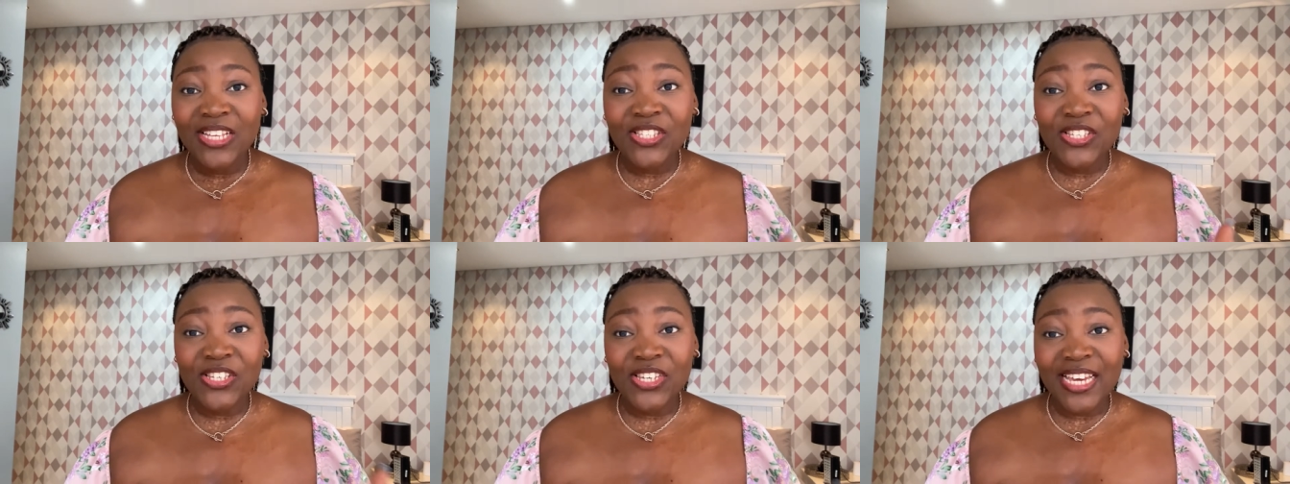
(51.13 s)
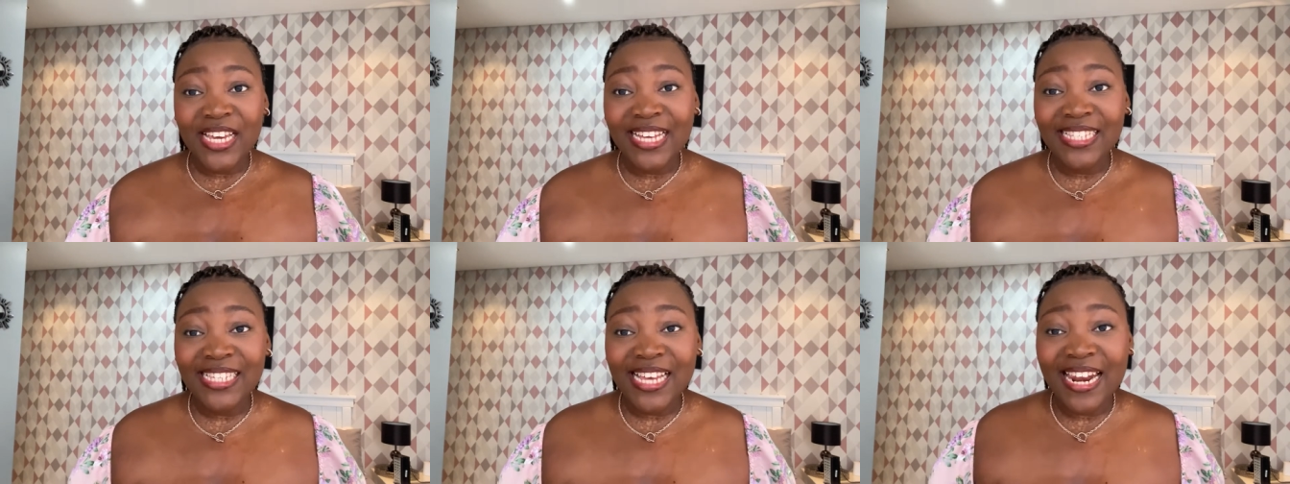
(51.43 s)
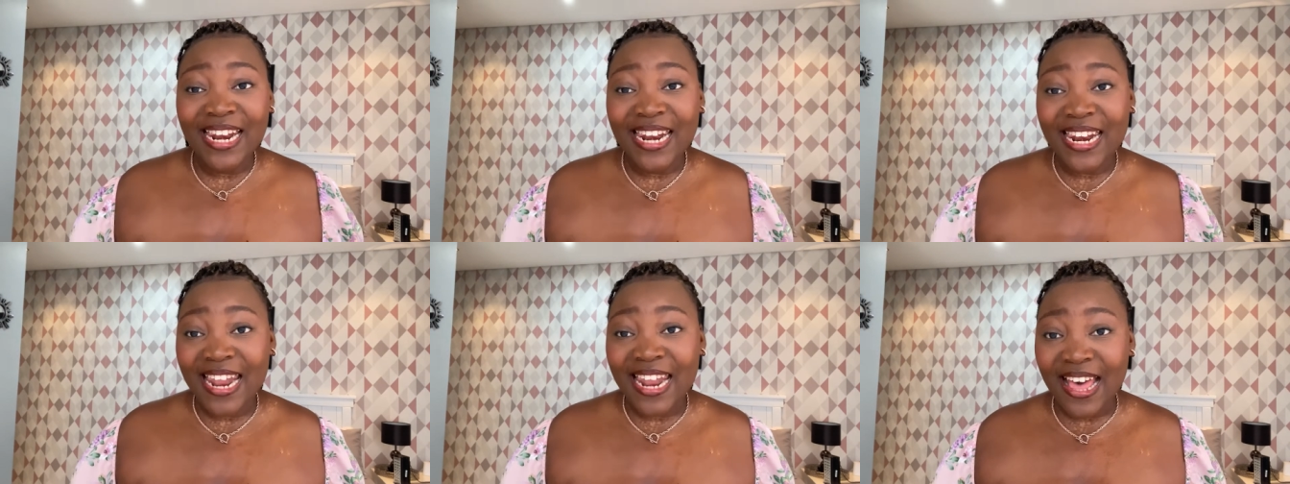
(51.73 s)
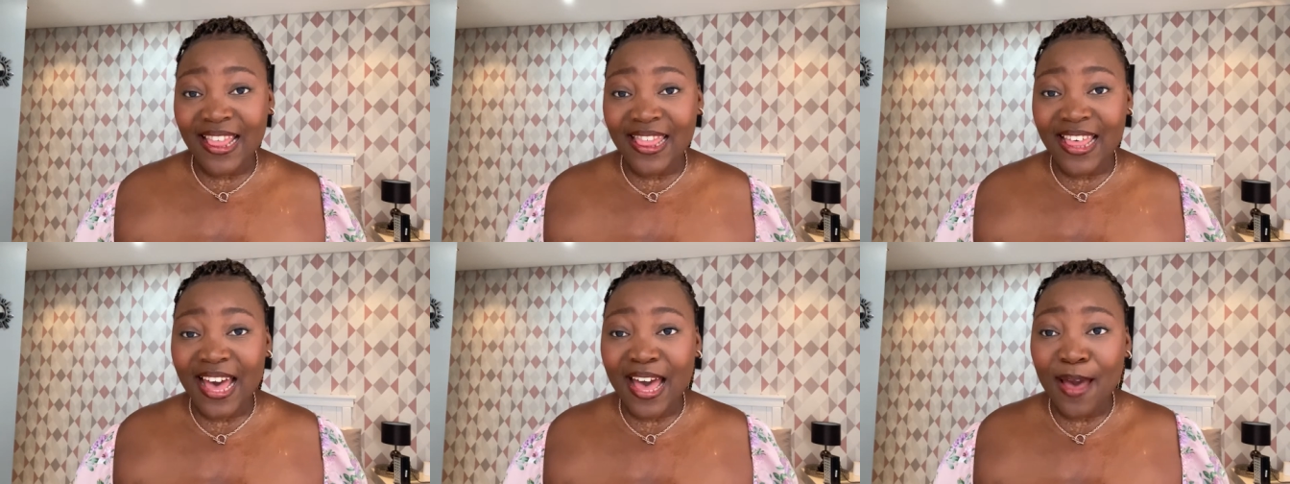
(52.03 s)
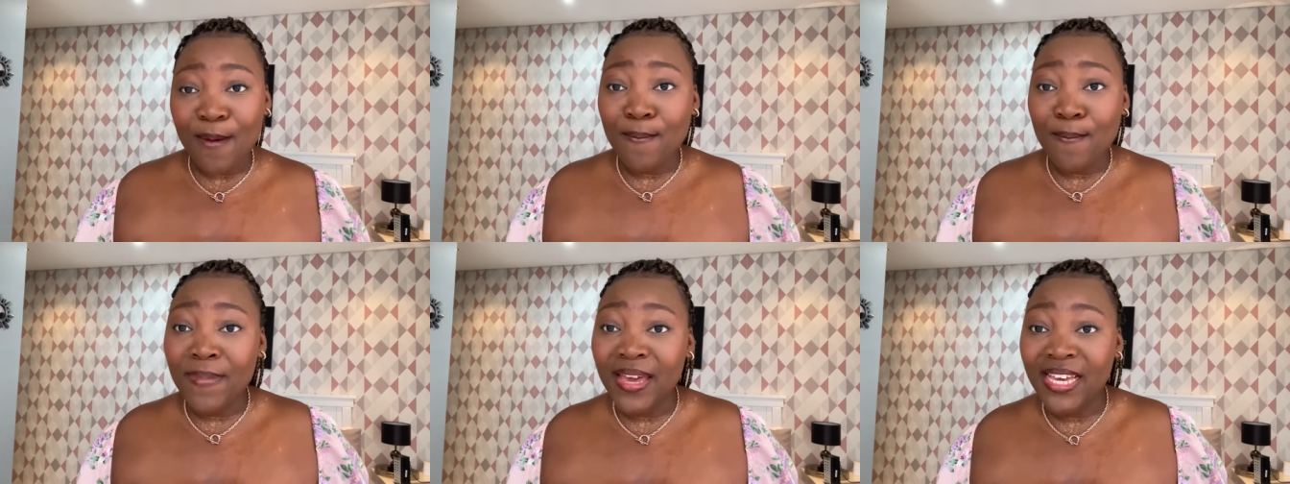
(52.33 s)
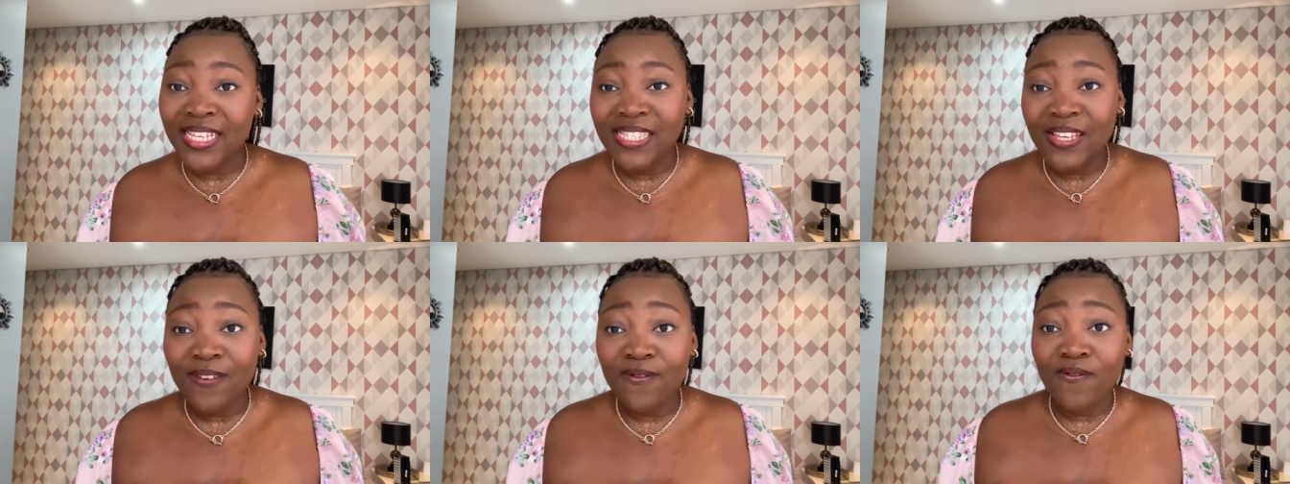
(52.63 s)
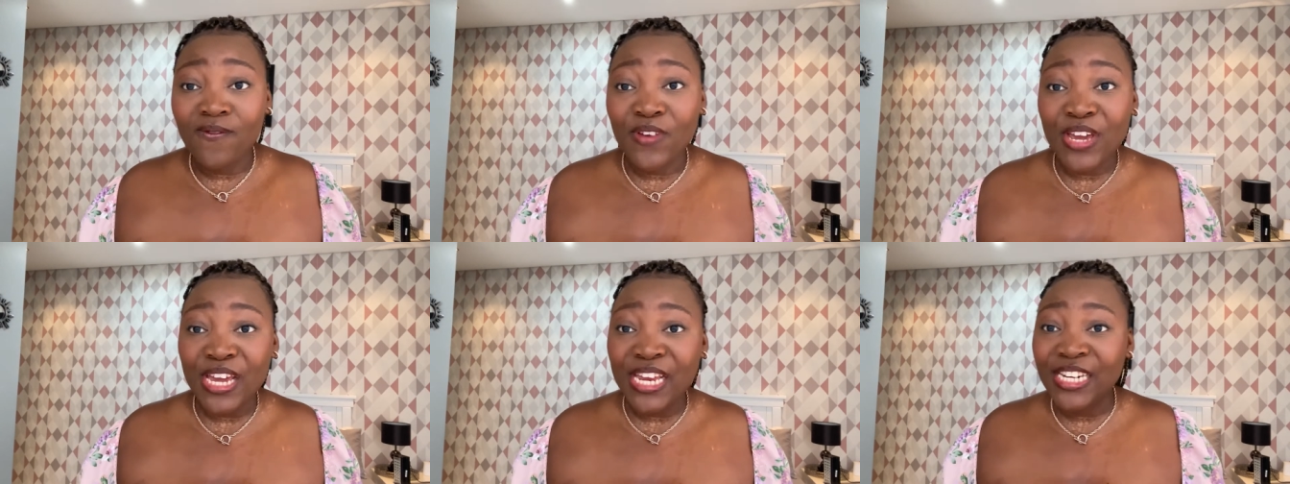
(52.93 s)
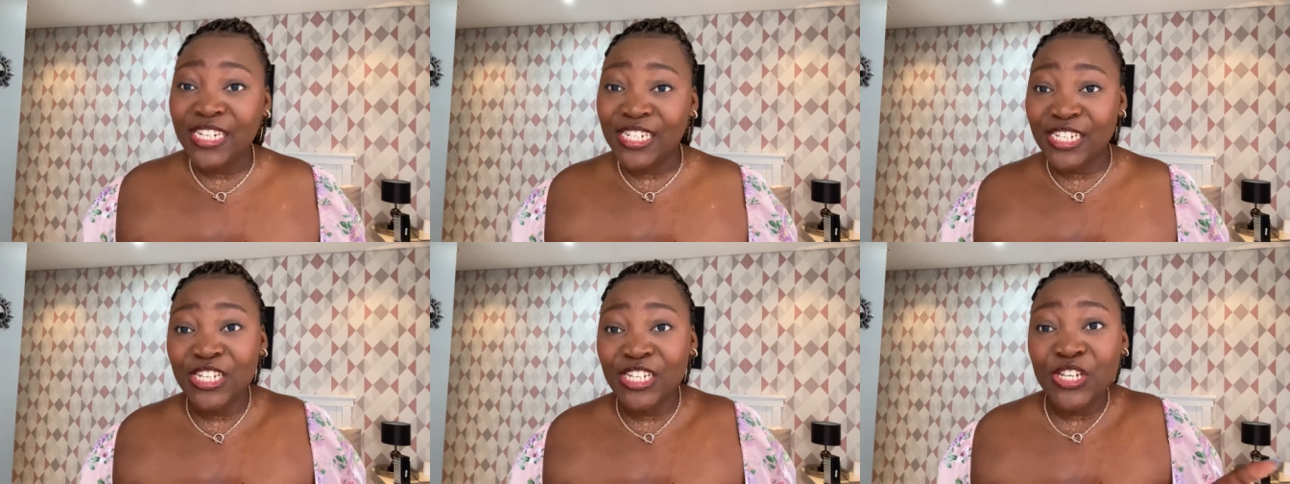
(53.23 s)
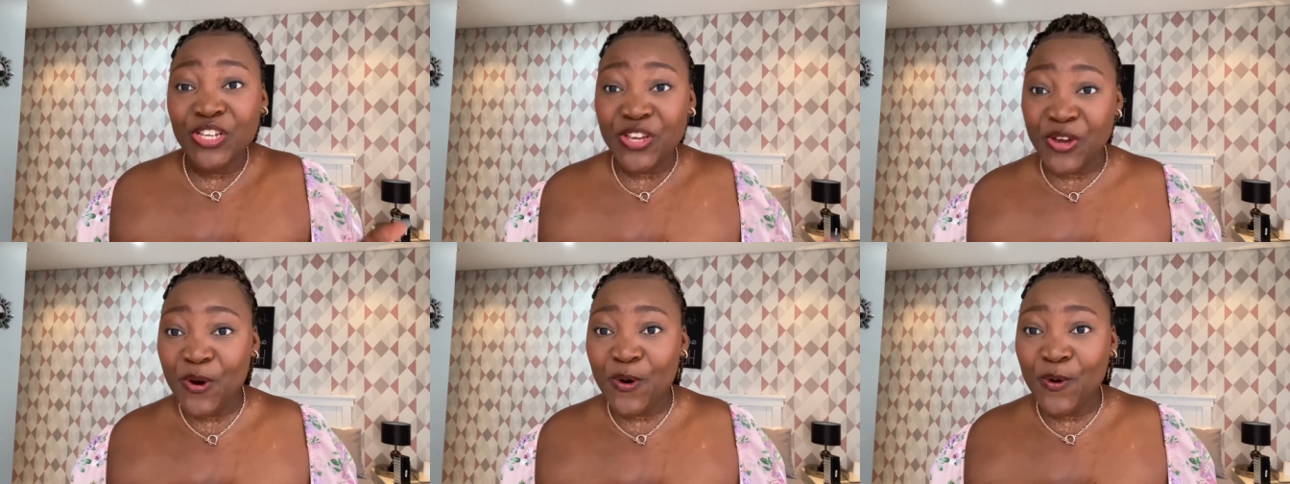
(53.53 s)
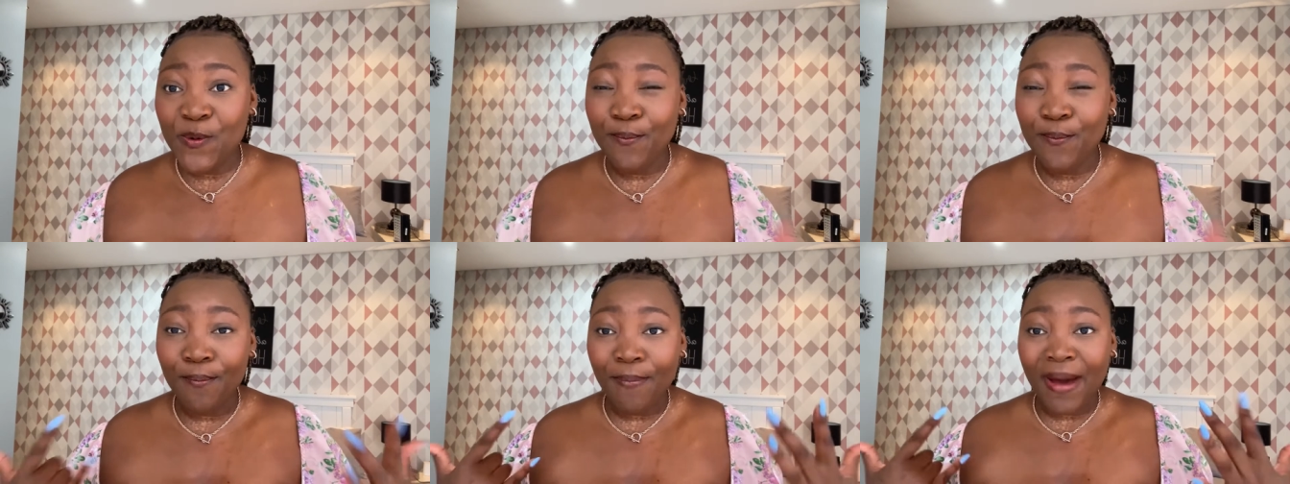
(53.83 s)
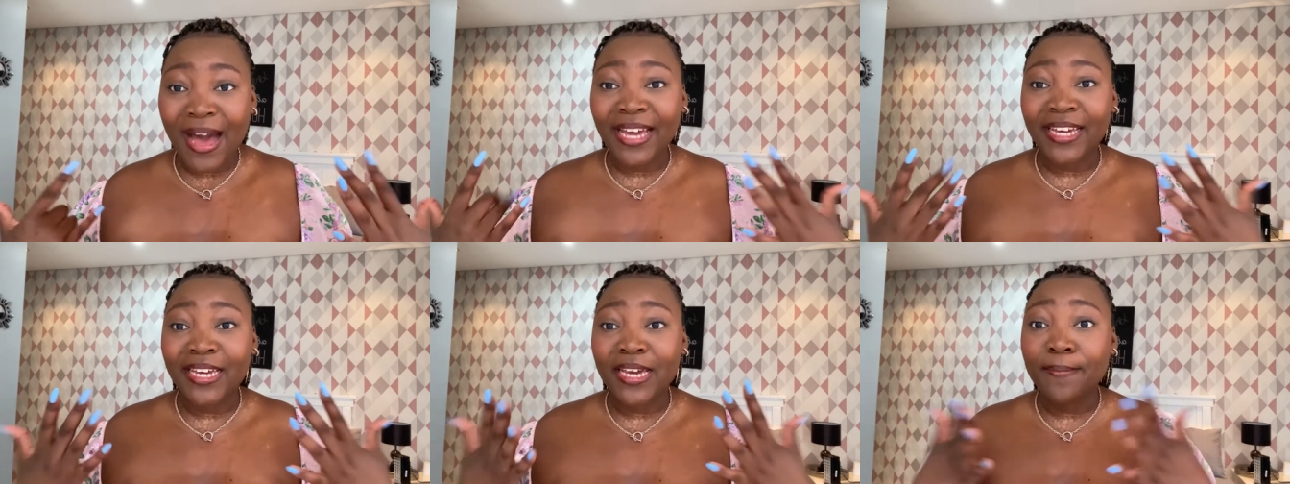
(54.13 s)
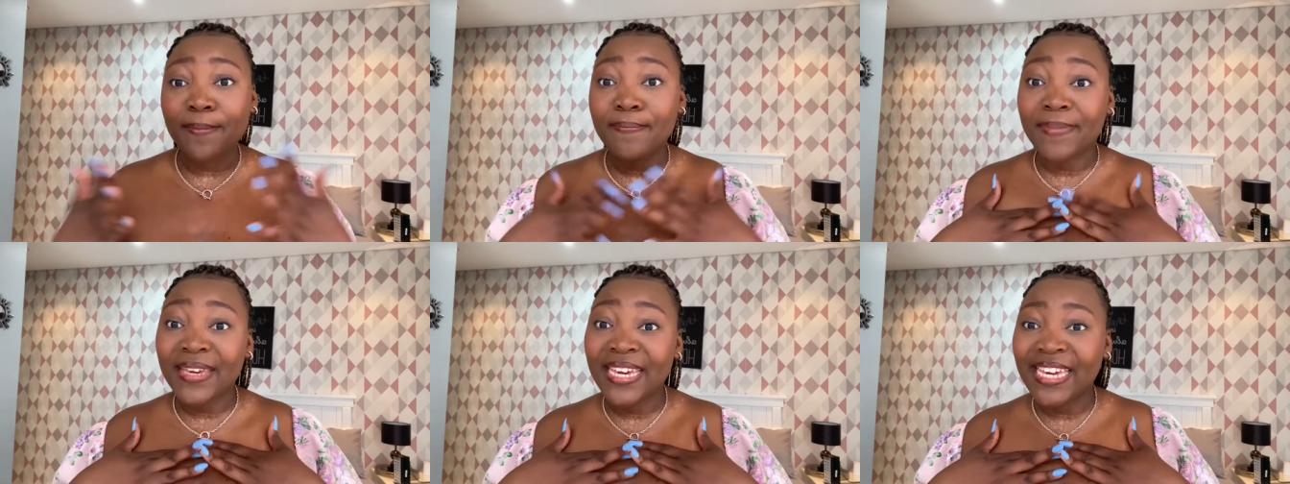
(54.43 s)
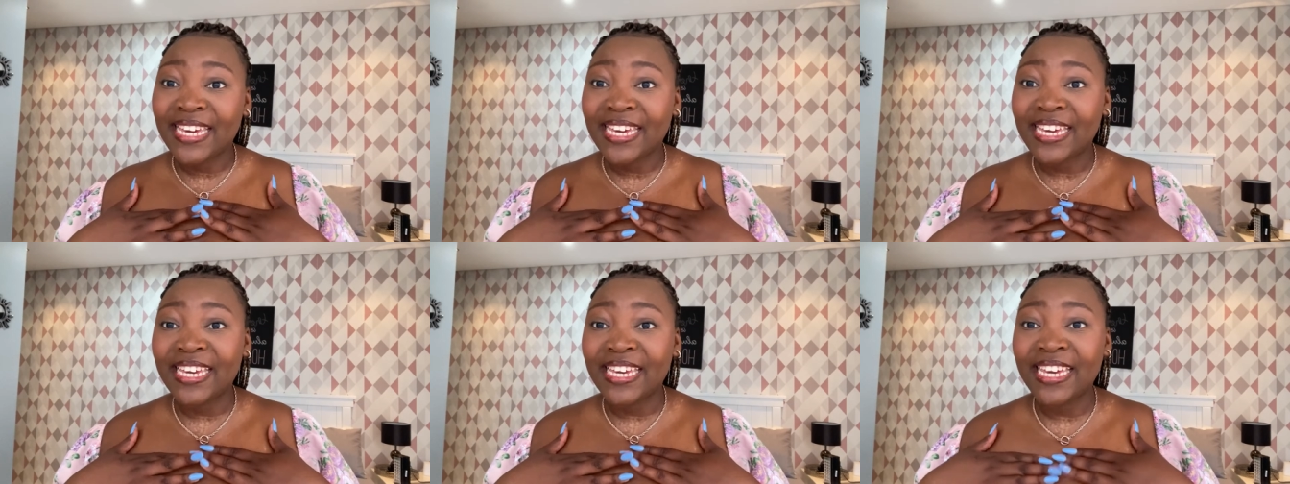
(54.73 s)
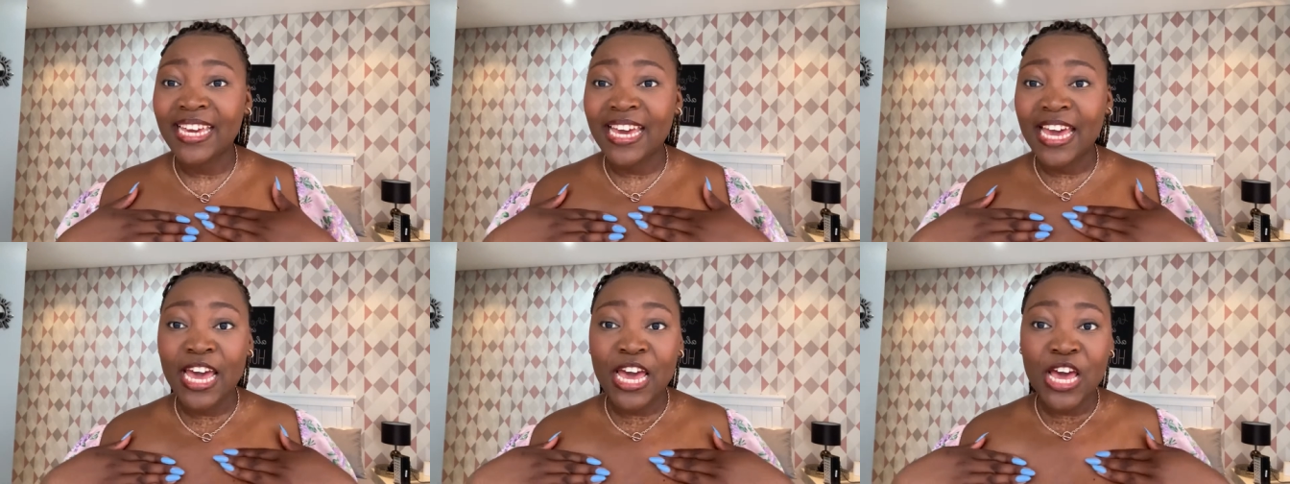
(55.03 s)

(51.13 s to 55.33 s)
to yet another amazing video by me.